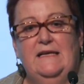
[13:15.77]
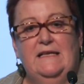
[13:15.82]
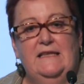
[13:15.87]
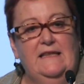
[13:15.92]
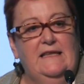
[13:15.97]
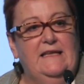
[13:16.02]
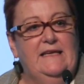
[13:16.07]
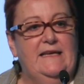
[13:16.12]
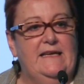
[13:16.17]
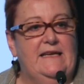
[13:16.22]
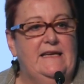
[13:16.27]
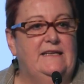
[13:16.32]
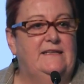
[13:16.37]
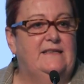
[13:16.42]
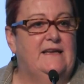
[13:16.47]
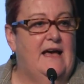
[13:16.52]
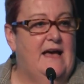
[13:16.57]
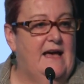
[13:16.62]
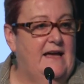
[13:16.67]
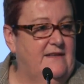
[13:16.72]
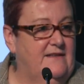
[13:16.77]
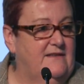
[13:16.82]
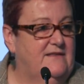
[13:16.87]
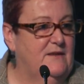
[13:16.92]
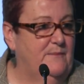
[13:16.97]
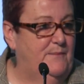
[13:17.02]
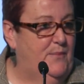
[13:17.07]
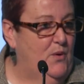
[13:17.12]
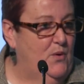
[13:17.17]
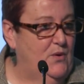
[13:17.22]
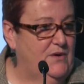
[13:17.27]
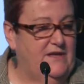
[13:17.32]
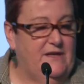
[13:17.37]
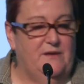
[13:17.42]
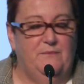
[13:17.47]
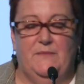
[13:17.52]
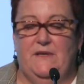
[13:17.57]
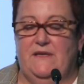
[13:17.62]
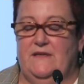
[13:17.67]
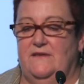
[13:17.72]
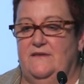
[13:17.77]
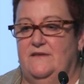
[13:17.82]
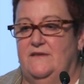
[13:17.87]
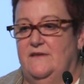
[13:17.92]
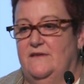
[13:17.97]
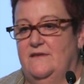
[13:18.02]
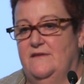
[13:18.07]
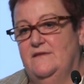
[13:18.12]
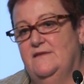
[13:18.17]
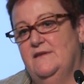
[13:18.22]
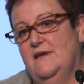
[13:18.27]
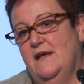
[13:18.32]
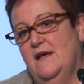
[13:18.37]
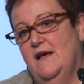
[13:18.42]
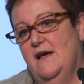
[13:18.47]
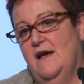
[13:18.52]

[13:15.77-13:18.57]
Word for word: lead and supporting ministers